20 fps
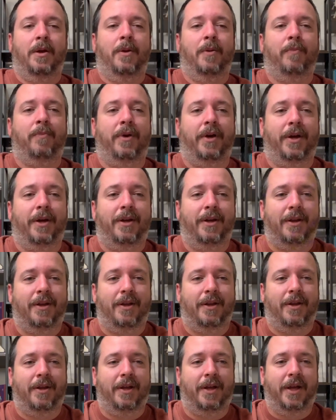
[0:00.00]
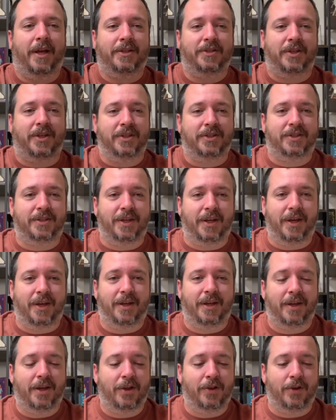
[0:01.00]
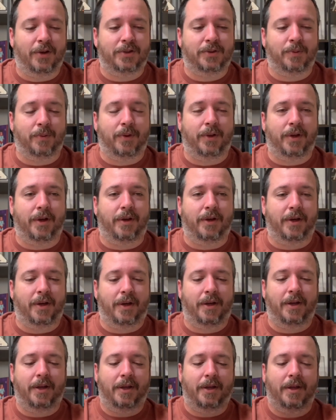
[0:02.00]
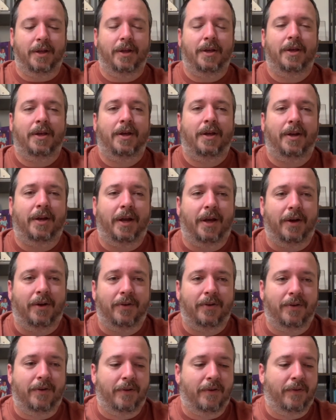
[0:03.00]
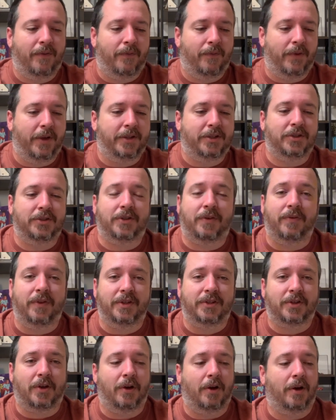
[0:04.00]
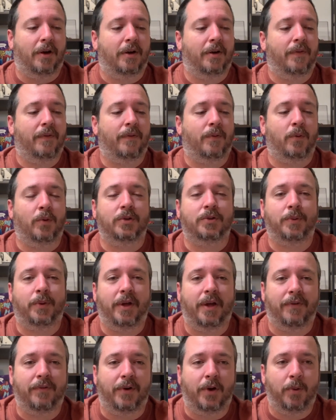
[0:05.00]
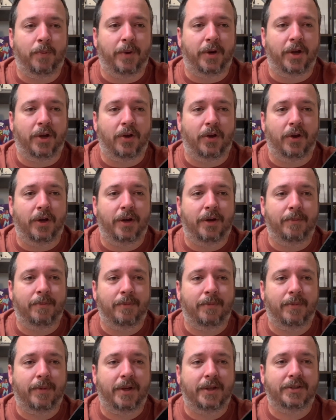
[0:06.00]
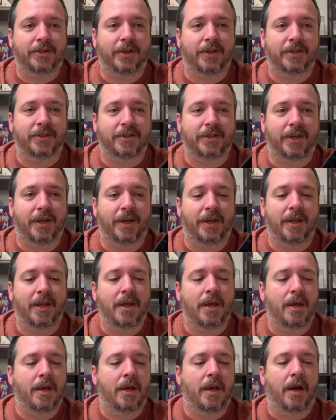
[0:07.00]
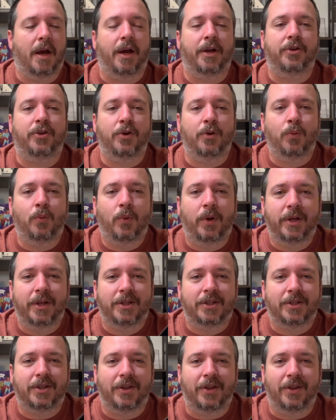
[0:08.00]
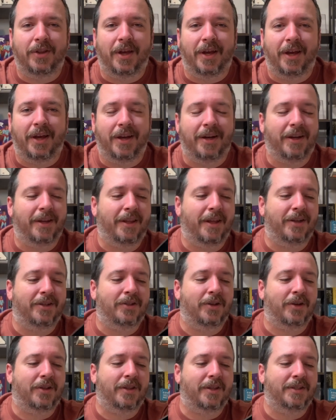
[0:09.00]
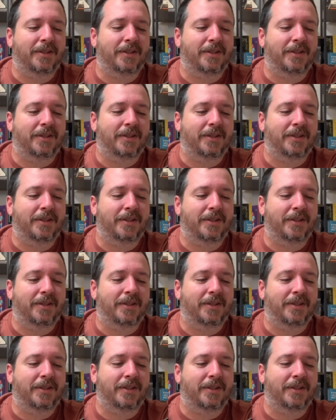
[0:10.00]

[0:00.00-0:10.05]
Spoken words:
But as you can see, it looks really good. Now, features of this car. Of course, we have an opening hood, as you can see. I do wish that they took the